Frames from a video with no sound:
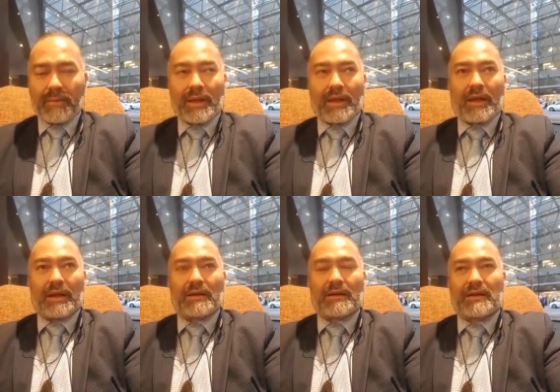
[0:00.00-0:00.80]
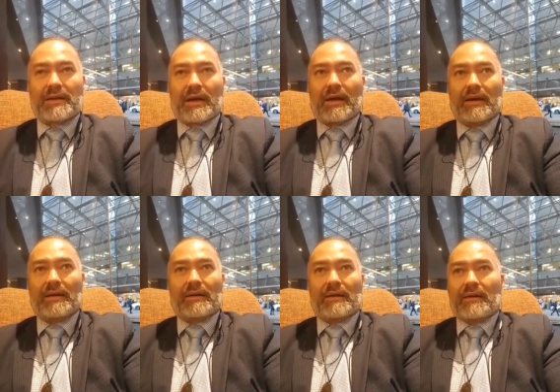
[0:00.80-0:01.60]
And
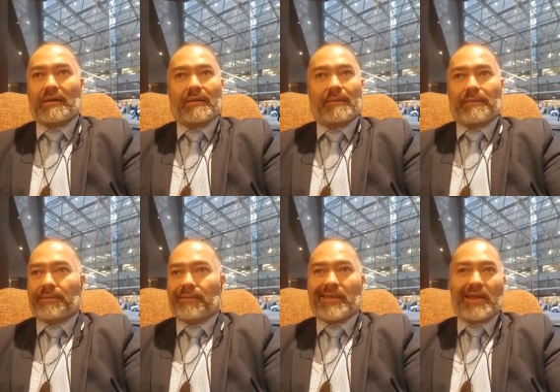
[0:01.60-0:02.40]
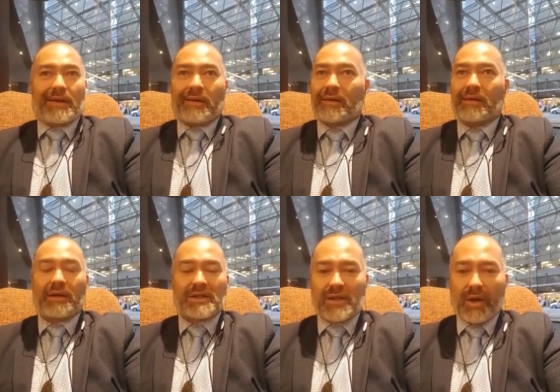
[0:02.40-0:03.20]
you know, I
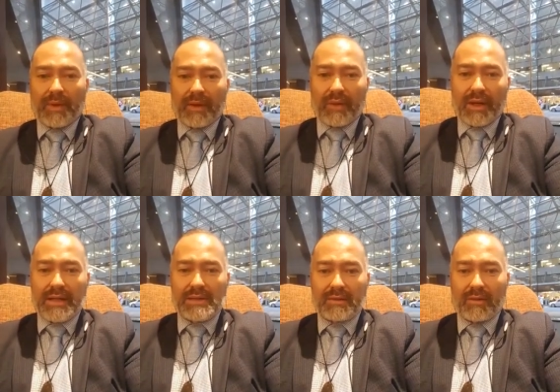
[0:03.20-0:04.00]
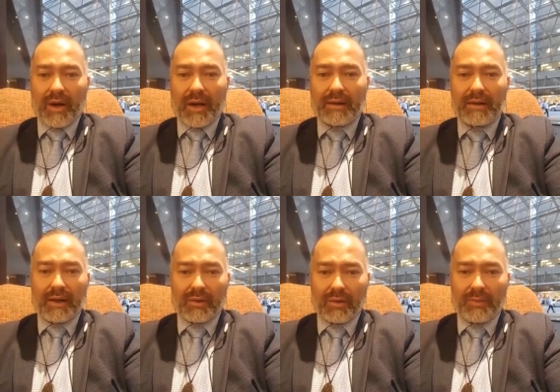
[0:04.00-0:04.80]
just hope that really isn't right at
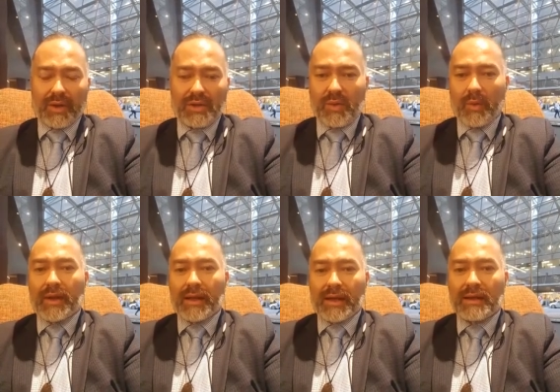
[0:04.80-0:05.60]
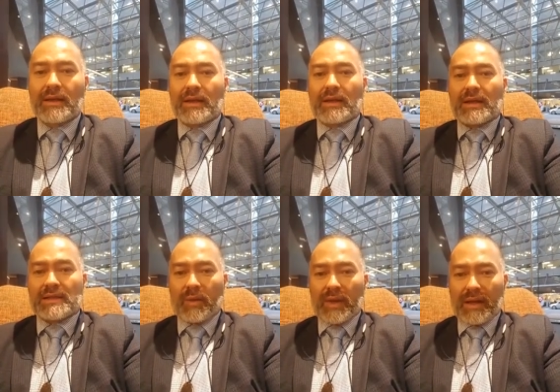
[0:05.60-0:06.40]
all, because what we need is
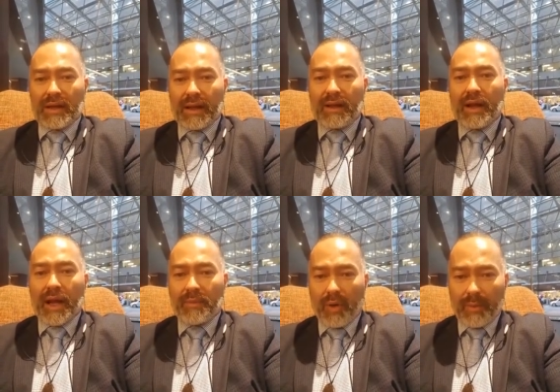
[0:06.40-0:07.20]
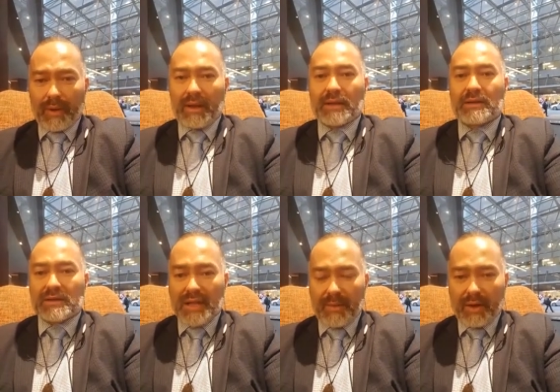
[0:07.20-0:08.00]
that we need a proper
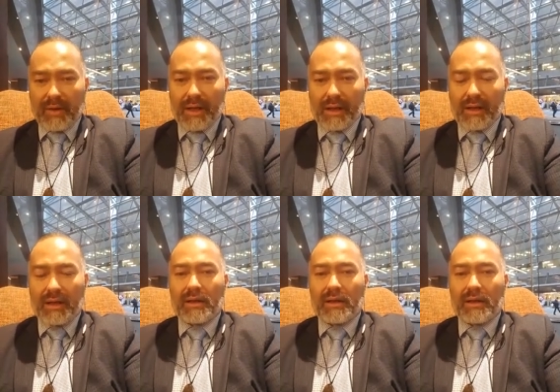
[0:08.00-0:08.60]
democratic,